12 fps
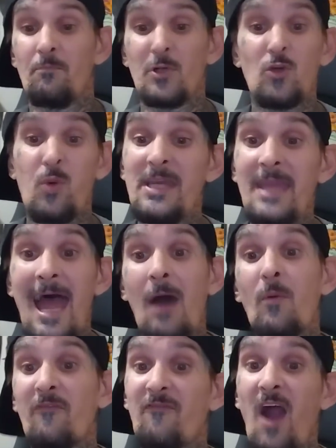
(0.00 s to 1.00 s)
between
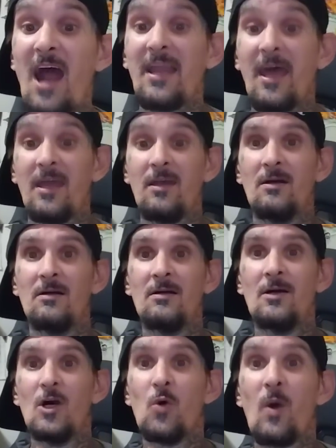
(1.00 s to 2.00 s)
now and Friday,
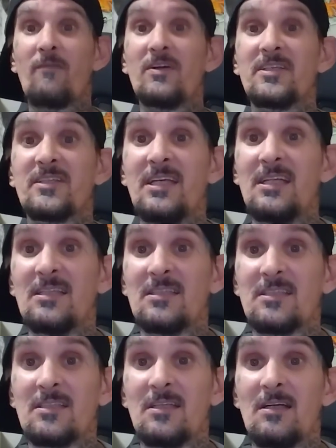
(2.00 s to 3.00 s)
whoever
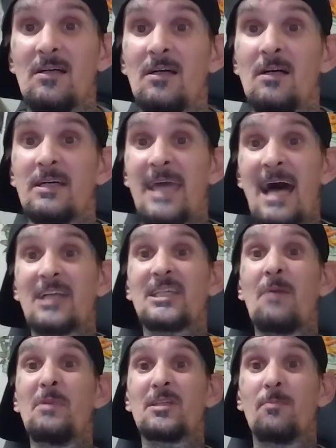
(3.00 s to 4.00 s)
sends cash
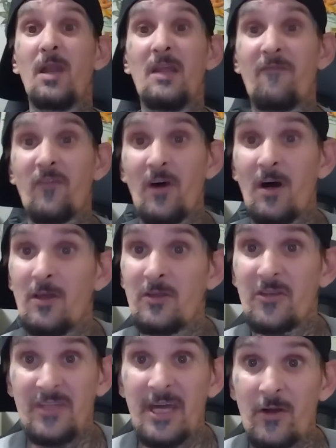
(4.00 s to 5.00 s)
at me some money for the
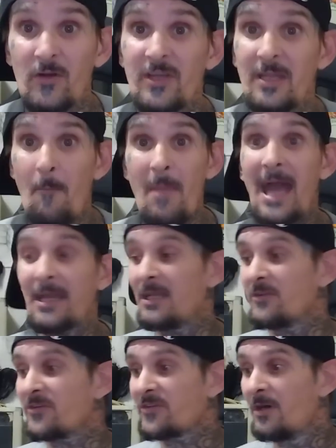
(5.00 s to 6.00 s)
stickers and the
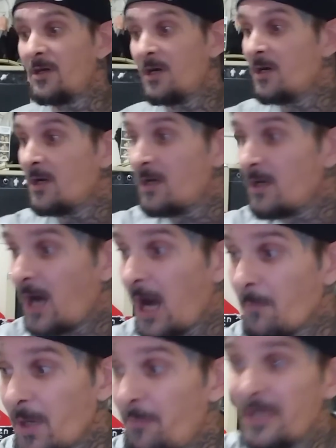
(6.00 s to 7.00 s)
magnets,
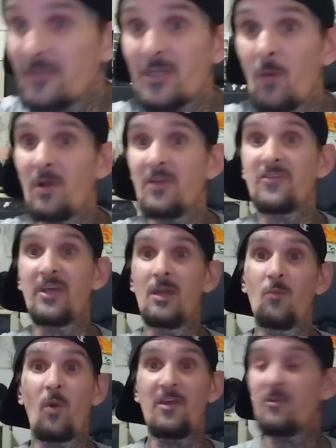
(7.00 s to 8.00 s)
I'm going to pick someone to
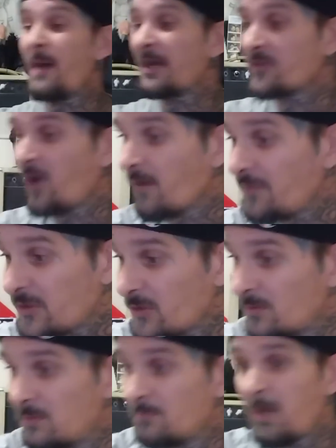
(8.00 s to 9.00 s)
send one of these bags of coffee
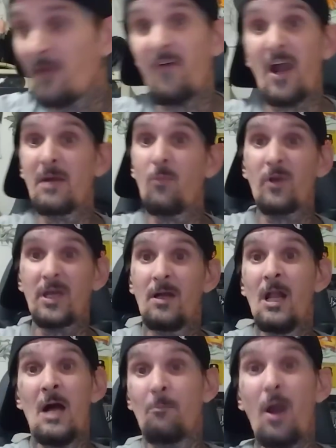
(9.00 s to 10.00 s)
to by Friday morning.
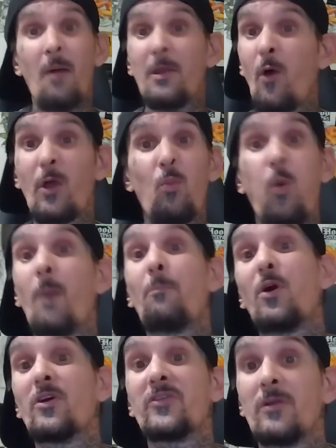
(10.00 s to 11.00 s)
Probably only one
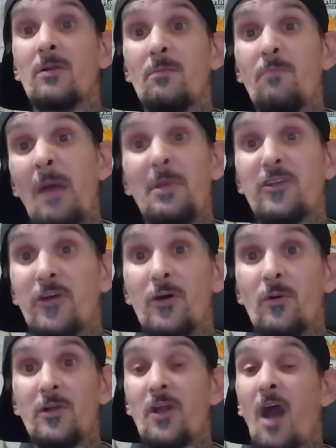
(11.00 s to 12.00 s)
person, maybe two.
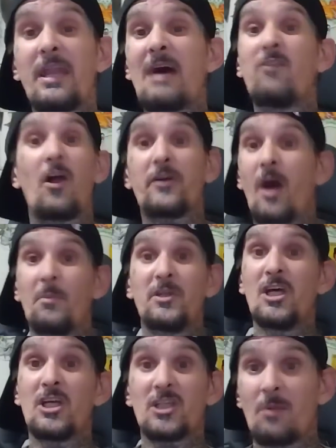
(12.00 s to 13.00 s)
You're not going to have a lot of
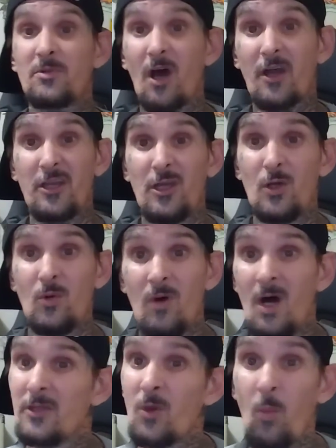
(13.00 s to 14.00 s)
competition. I'm talking to
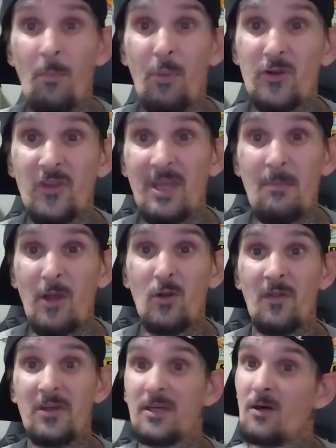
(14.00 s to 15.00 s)
you, the one person thinking about
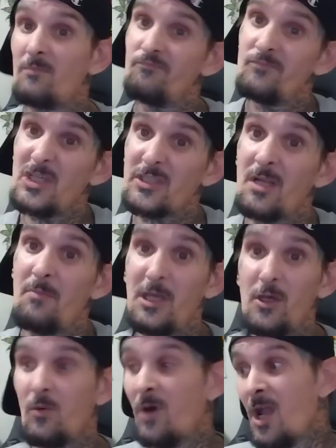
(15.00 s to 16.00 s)
doing the deal. It's going to
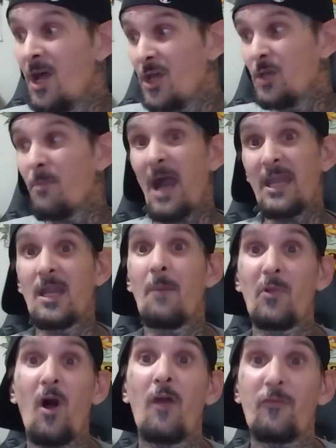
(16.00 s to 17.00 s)
be you you might end
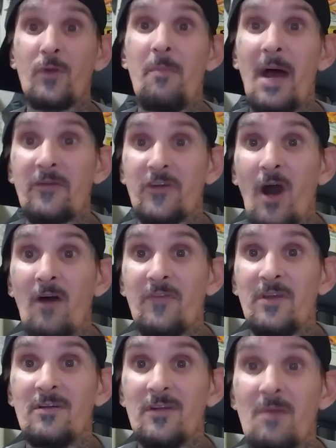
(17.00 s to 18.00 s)
up with all three bags of
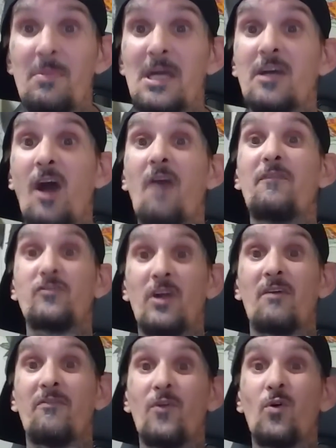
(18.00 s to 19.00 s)
coffee. You're going to be a coffee
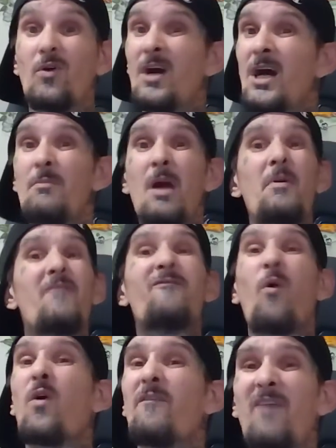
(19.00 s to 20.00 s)
drinker full. Maybe
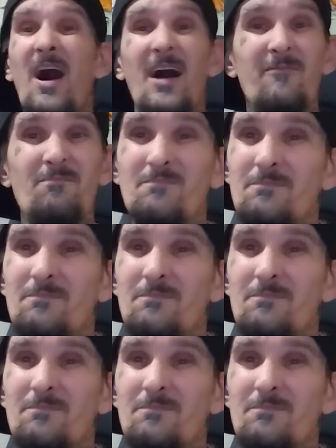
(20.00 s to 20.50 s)
four, or five